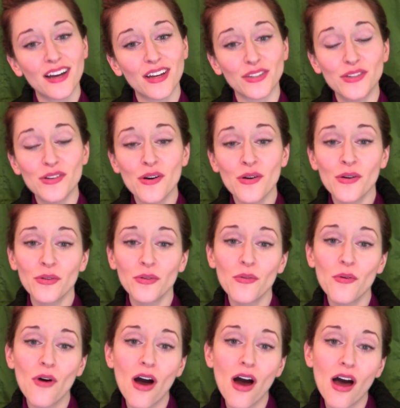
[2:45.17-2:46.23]
I don't
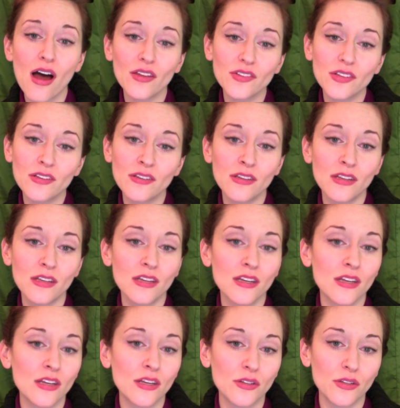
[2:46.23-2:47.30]
want to
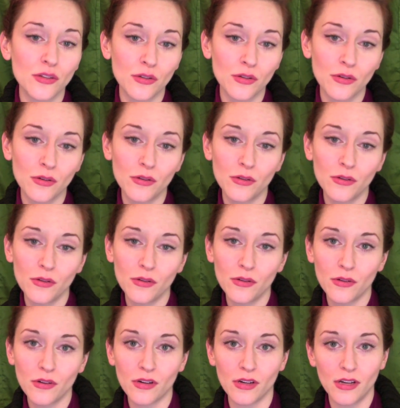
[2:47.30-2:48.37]
need you.
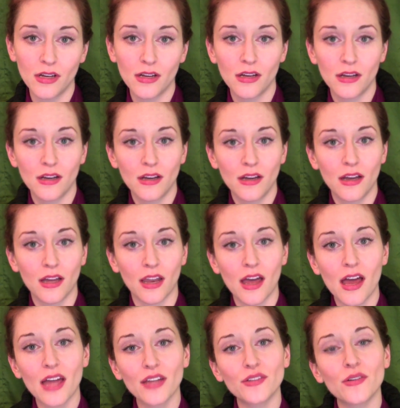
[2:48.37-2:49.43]
And
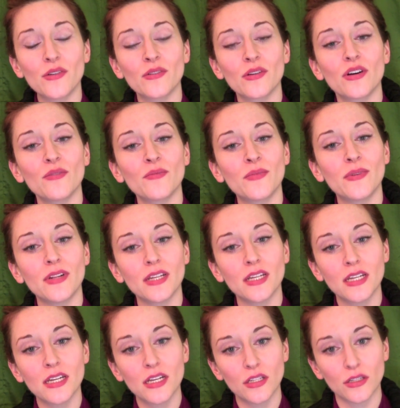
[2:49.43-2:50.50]
I don't
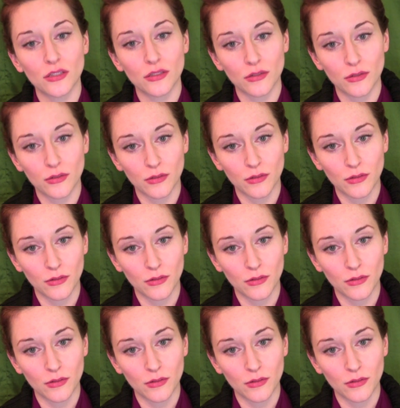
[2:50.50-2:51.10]
complete you.